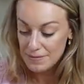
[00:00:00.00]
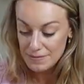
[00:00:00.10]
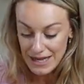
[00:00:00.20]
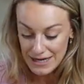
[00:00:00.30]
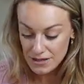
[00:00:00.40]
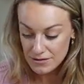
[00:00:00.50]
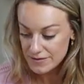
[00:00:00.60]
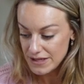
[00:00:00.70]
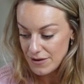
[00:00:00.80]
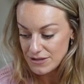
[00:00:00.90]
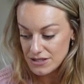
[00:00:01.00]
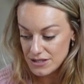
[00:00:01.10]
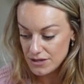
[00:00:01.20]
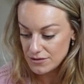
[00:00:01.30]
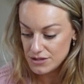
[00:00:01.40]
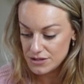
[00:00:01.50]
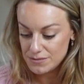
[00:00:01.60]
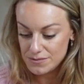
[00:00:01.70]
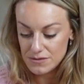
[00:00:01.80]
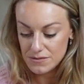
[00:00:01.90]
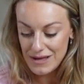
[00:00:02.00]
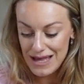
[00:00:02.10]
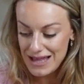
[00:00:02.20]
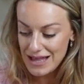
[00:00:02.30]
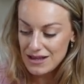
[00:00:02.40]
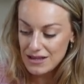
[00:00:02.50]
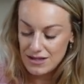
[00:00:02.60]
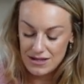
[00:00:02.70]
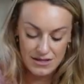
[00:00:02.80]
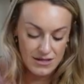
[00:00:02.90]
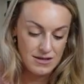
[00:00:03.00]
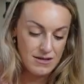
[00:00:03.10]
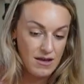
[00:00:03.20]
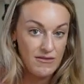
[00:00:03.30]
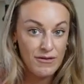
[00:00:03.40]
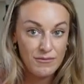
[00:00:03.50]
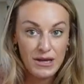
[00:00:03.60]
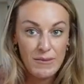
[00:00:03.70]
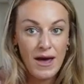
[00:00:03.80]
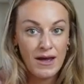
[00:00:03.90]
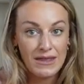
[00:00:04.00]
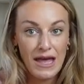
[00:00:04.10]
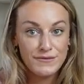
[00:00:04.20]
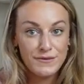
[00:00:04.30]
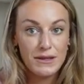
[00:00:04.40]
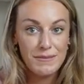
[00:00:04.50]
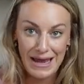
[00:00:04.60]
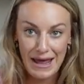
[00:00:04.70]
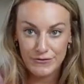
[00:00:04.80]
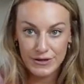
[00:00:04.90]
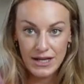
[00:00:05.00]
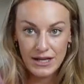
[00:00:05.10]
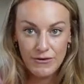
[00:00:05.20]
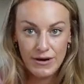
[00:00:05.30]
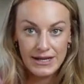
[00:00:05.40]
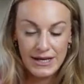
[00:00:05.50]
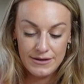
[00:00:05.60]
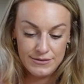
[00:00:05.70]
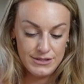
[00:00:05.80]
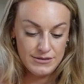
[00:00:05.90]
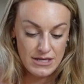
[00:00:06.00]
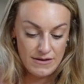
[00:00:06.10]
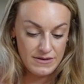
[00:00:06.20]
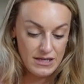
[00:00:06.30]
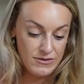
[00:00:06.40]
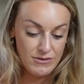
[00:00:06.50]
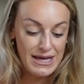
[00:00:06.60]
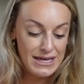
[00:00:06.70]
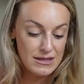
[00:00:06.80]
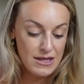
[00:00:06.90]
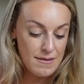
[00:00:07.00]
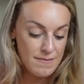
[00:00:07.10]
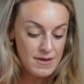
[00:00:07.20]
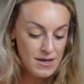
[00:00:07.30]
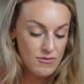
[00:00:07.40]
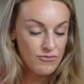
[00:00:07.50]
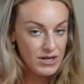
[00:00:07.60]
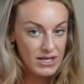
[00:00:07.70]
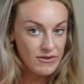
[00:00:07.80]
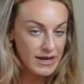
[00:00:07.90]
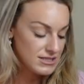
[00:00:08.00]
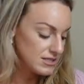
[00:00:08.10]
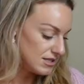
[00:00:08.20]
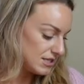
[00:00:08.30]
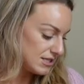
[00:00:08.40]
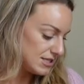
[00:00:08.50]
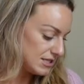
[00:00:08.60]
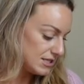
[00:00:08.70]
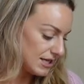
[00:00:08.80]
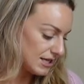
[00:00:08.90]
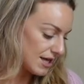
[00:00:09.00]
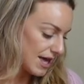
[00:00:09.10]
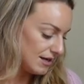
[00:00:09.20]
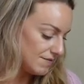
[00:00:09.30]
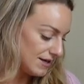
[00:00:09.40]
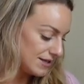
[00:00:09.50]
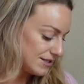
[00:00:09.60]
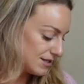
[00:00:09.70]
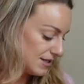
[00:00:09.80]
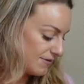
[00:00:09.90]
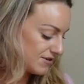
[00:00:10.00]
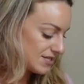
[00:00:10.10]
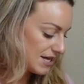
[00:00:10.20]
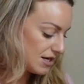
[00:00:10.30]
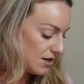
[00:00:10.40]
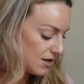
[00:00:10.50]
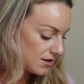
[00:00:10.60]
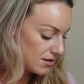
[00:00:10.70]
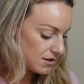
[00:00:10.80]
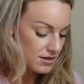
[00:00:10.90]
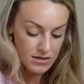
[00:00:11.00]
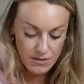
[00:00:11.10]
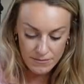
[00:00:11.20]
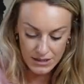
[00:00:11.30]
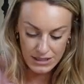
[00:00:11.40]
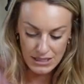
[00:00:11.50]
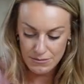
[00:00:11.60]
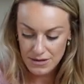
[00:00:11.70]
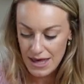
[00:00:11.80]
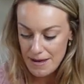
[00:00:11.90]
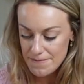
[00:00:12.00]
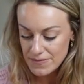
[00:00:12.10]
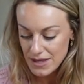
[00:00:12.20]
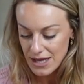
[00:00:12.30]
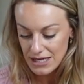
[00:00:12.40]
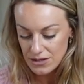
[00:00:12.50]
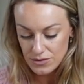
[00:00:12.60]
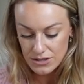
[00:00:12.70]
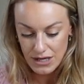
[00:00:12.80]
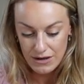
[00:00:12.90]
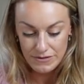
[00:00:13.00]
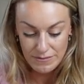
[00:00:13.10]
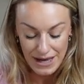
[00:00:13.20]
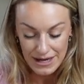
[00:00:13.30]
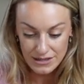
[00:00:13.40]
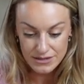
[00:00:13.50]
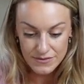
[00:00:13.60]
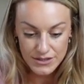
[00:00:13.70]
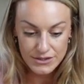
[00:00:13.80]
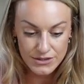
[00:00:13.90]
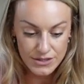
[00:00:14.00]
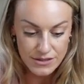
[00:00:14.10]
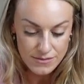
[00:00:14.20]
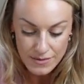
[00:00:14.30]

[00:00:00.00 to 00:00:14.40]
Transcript: Black Loafer, which is the Gucci dupe as well. From Primark, they have them in every colour right now, so definitely if you like them, really great and easy to like elevate an everyday look. I'm going to keep them and I also have the backless version as